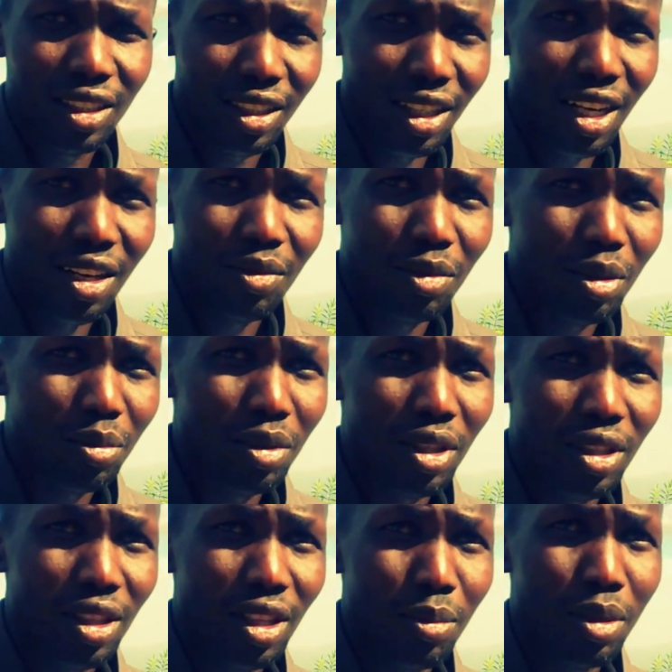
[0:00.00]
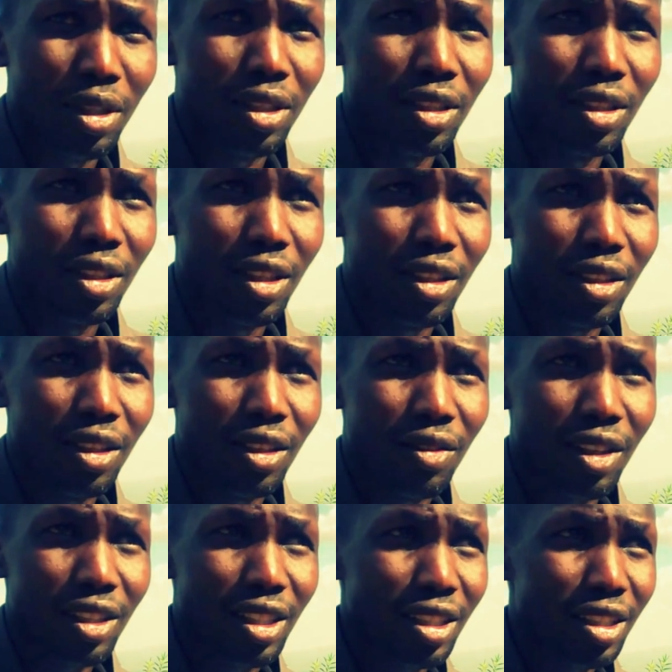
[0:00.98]
Yeah, maybe the best, the, the
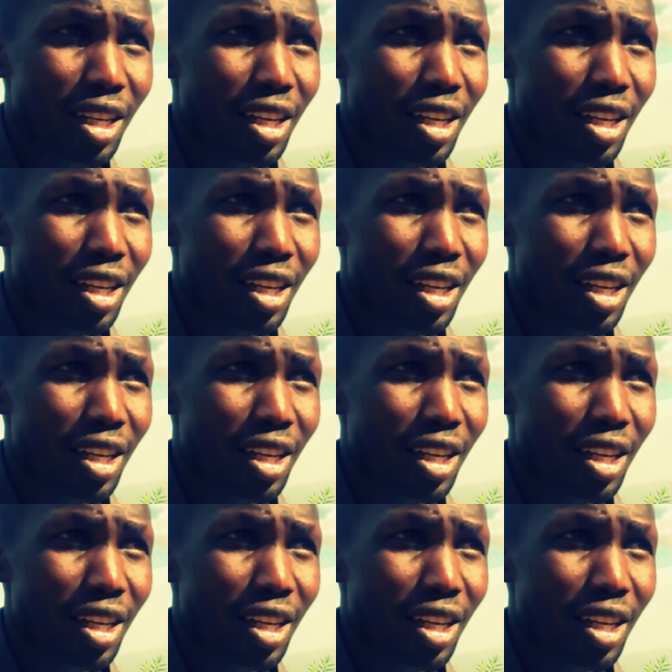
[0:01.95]
fastest